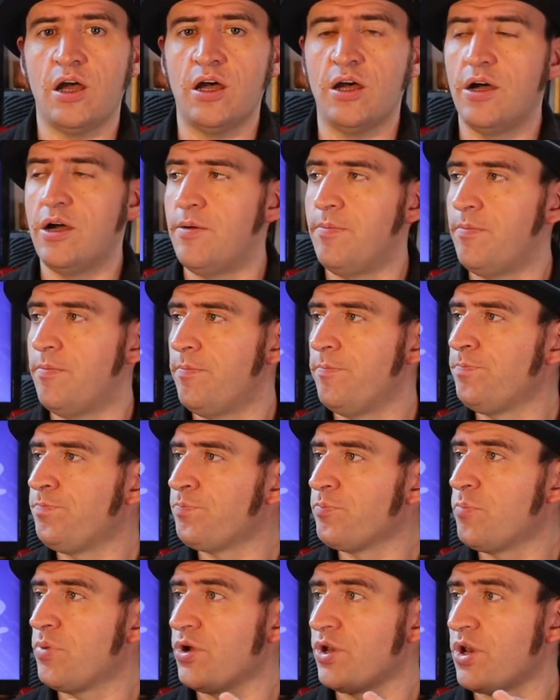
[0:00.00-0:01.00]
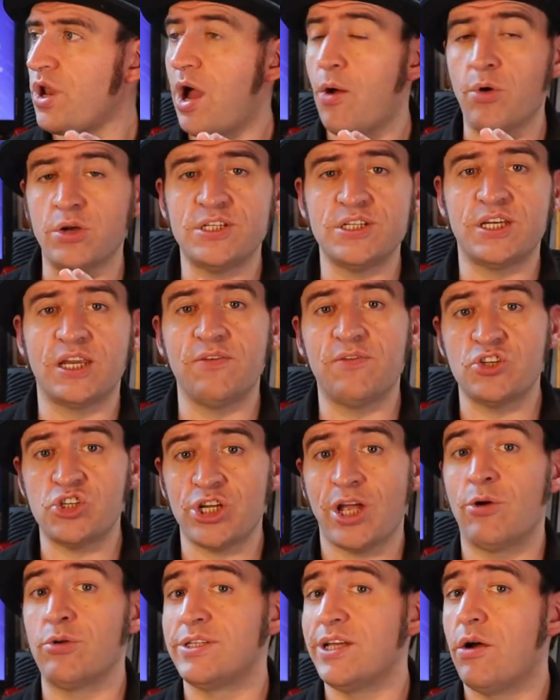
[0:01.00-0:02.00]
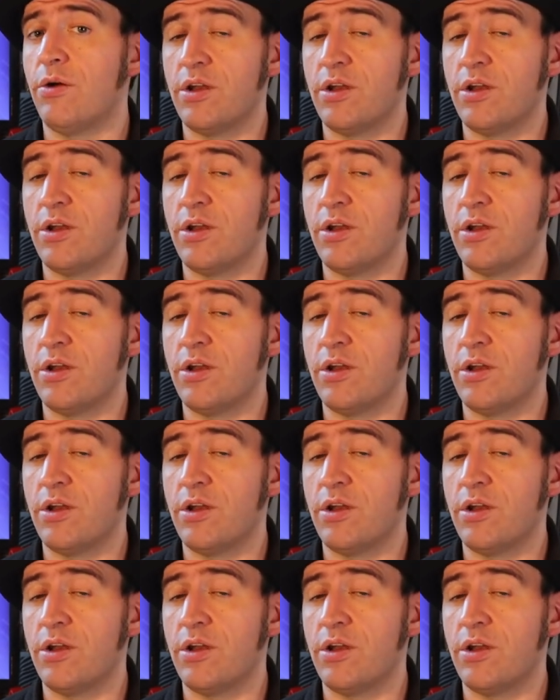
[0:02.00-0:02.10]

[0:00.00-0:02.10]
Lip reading: But I wanted to give a shout